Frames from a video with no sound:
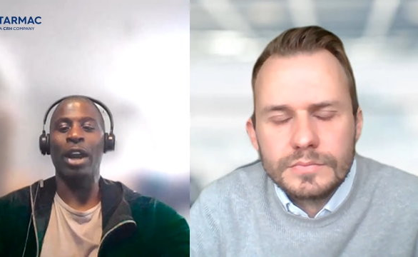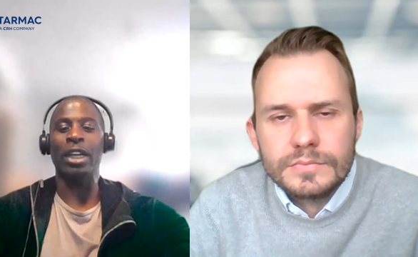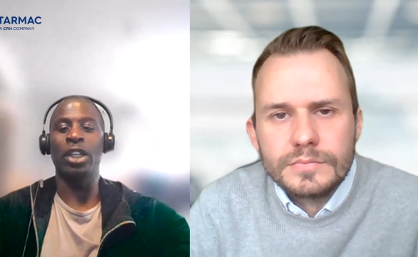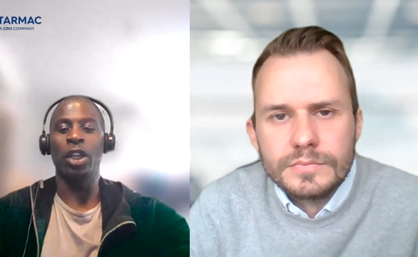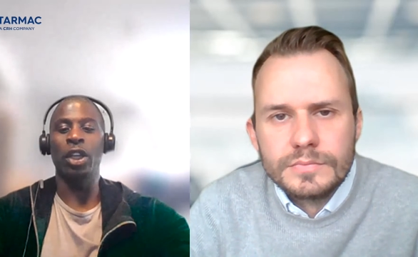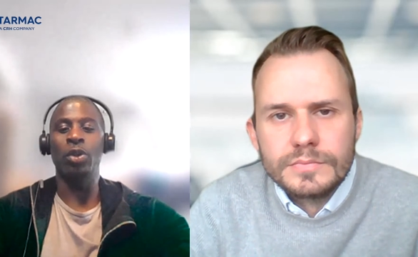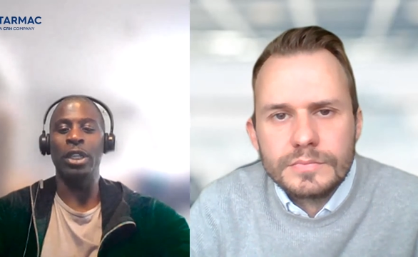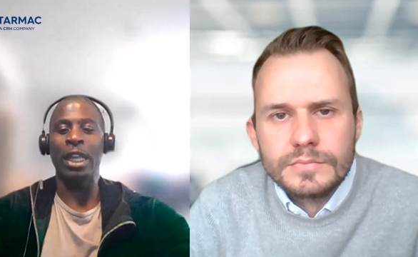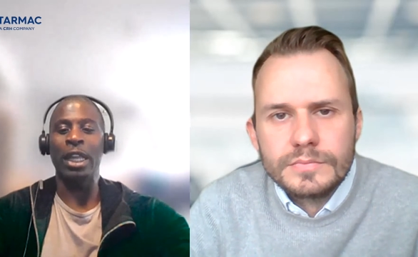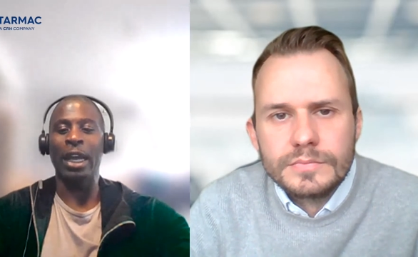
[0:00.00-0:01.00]
Speaker 1: We're actually
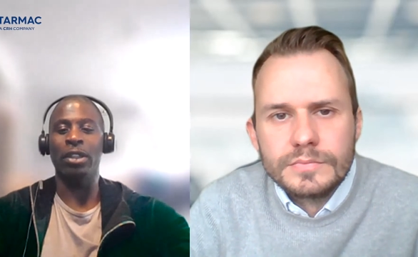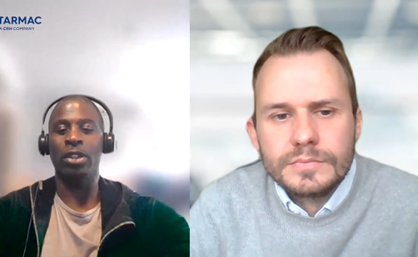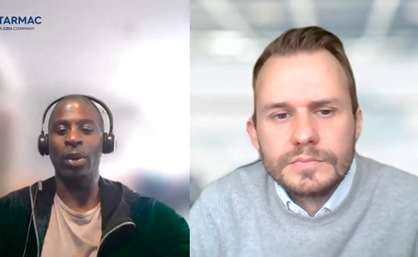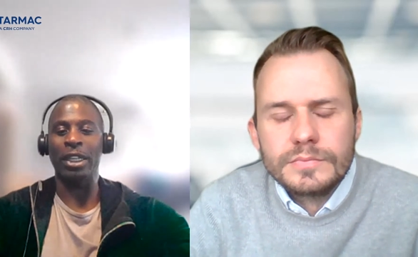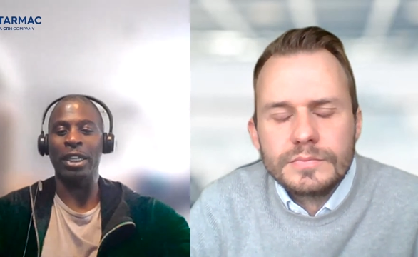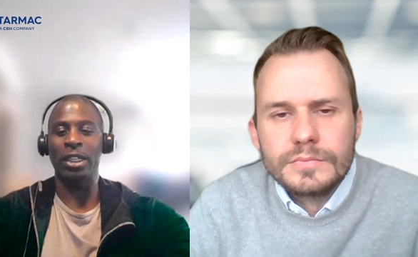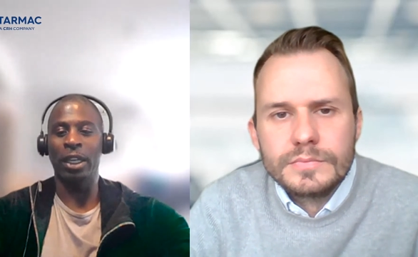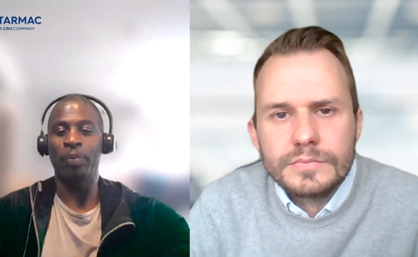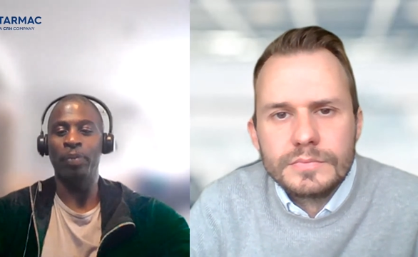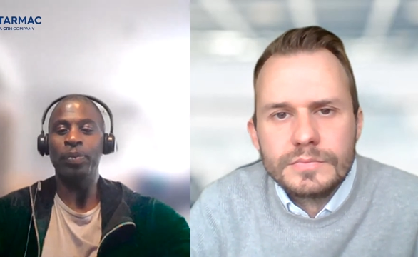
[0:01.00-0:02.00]
using that to
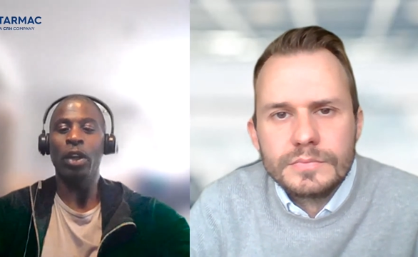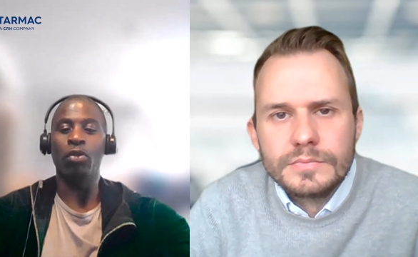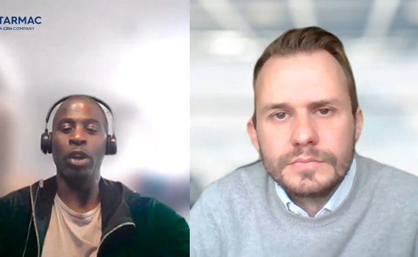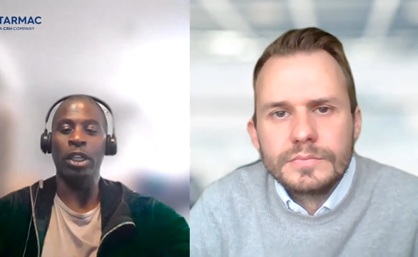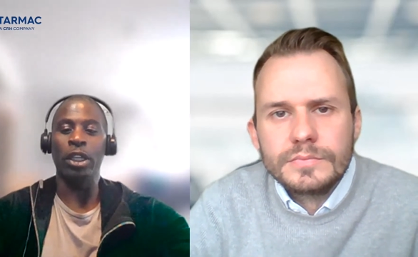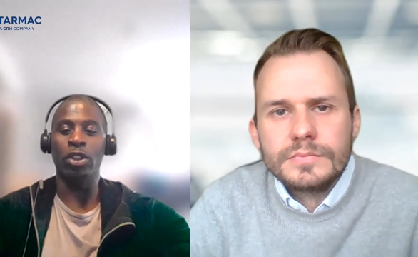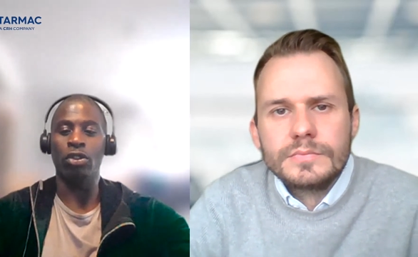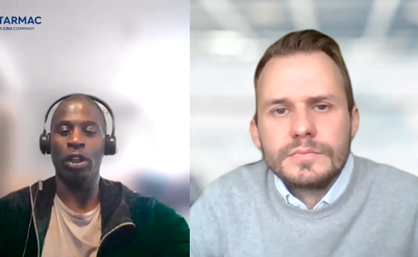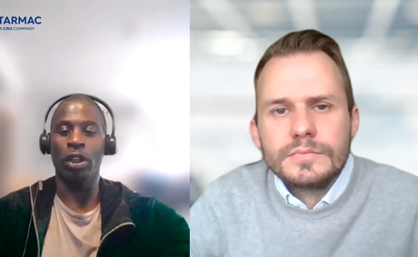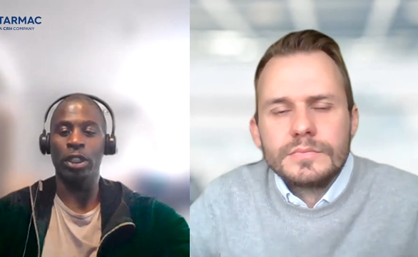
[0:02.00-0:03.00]
actually
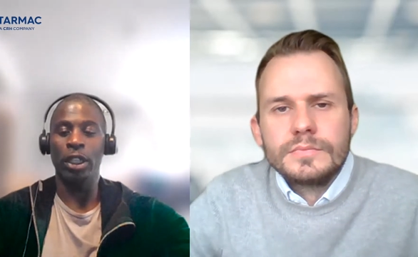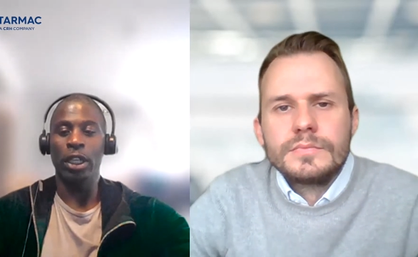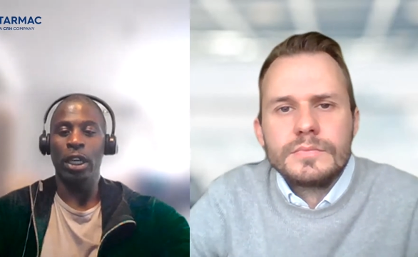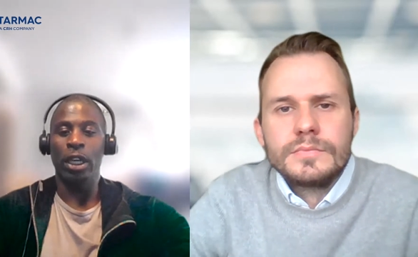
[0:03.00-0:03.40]
reconstruct